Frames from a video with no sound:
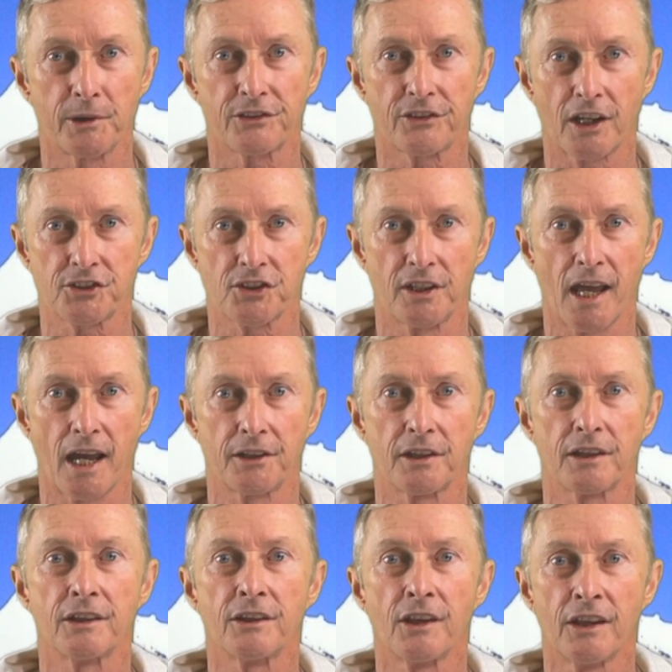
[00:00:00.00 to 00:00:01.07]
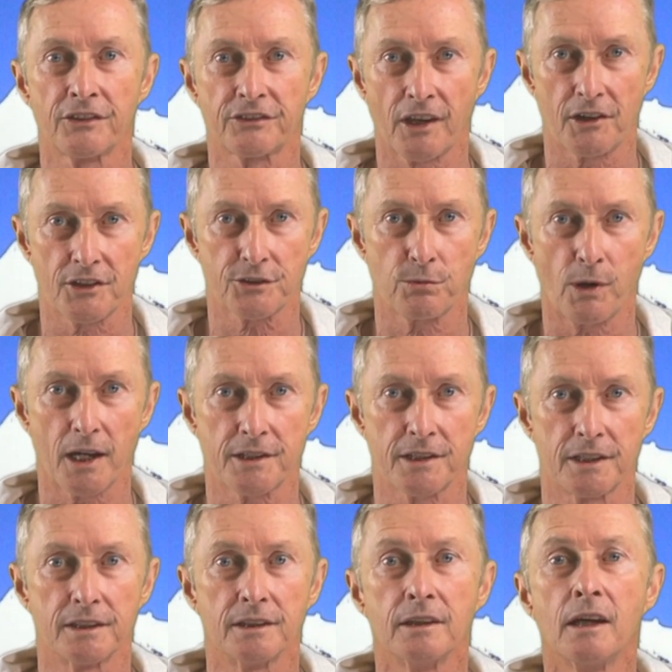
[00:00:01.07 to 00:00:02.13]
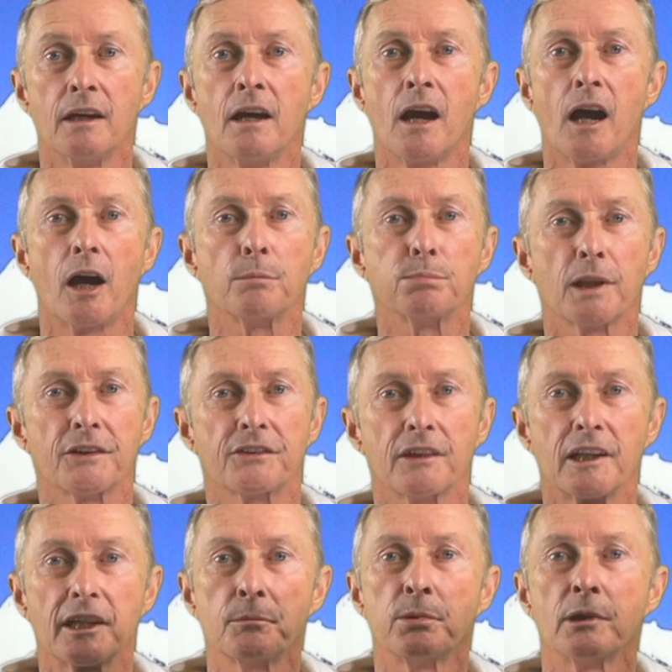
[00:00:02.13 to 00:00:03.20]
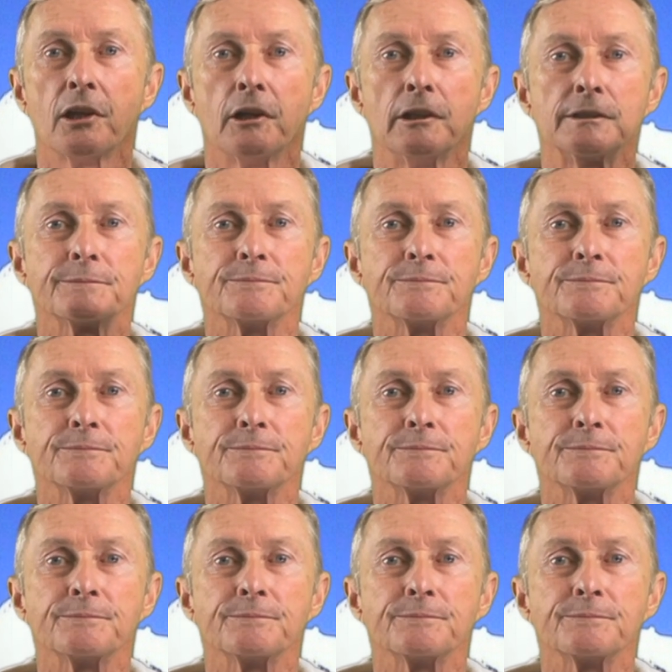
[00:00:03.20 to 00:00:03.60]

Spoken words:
Satyananda Saraswati. I'll place a link below.